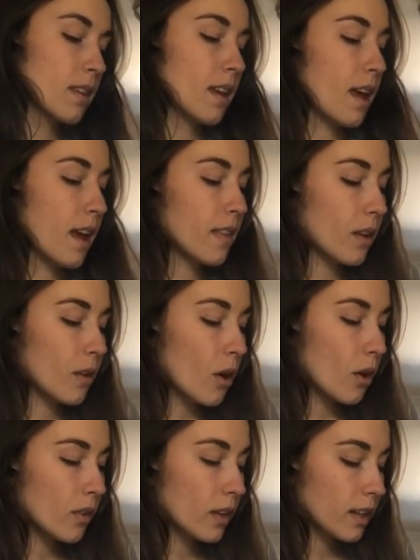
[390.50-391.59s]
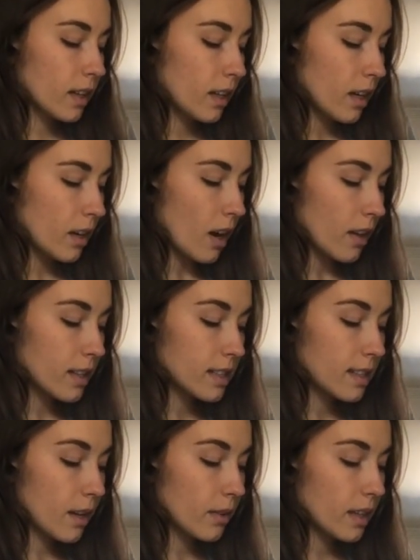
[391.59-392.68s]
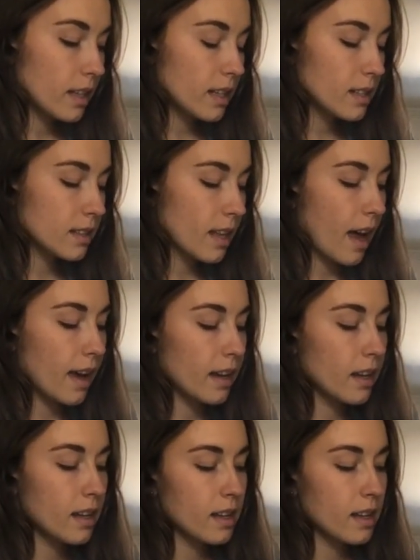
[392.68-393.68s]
And then over here on the southeast side,